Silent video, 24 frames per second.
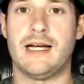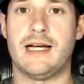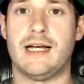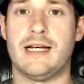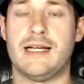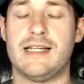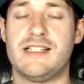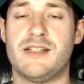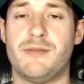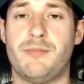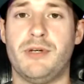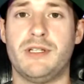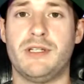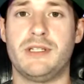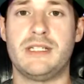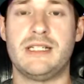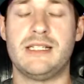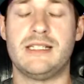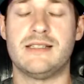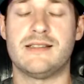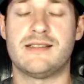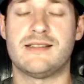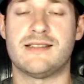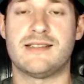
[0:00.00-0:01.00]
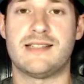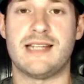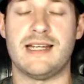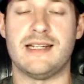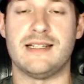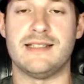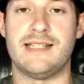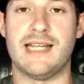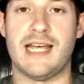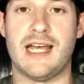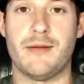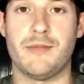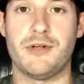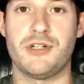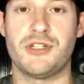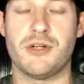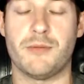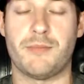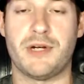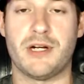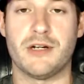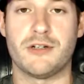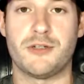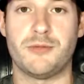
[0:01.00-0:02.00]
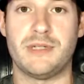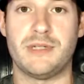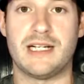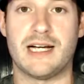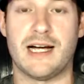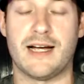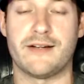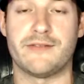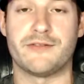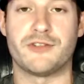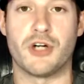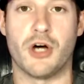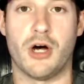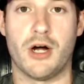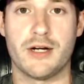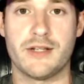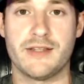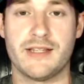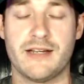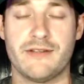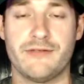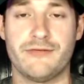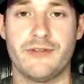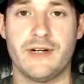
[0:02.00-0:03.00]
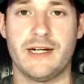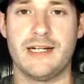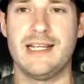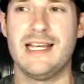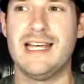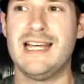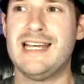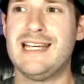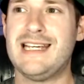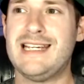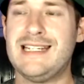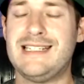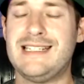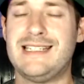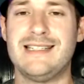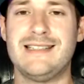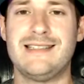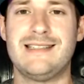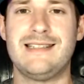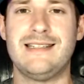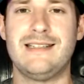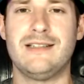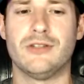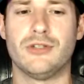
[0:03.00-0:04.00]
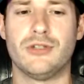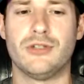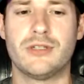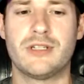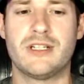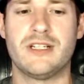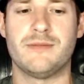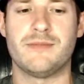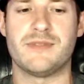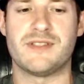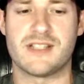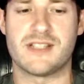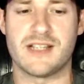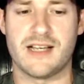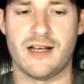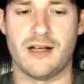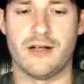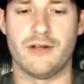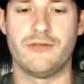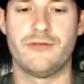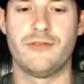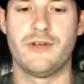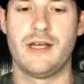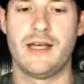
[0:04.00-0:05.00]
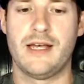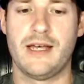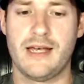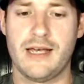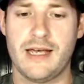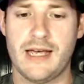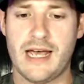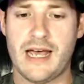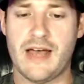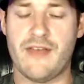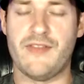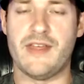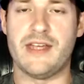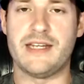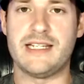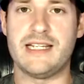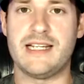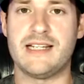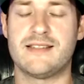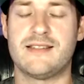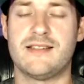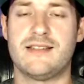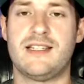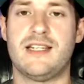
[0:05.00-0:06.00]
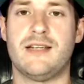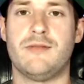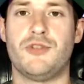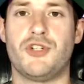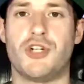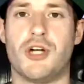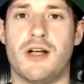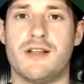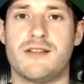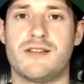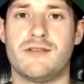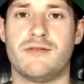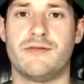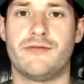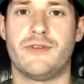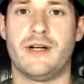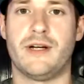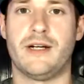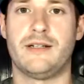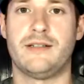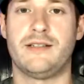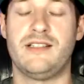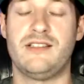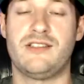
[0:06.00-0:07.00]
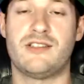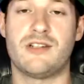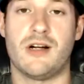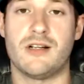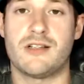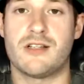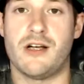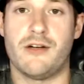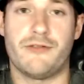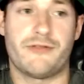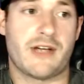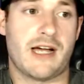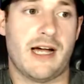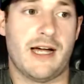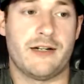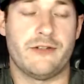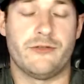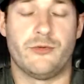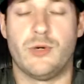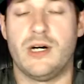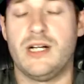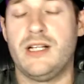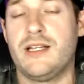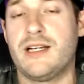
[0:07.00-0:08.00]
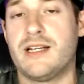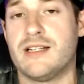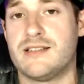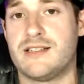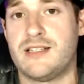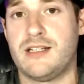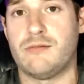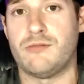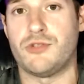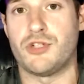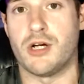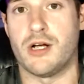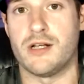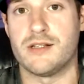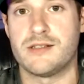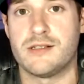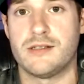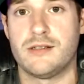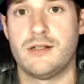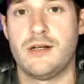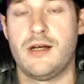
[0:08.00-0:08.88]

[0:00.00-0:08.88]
His ability to sustain damage appeared to be kind of gone in that fight. He just didn't look himself. And then he gets the Tim Johnson fight. He starts off kind of well against Tim Johnson.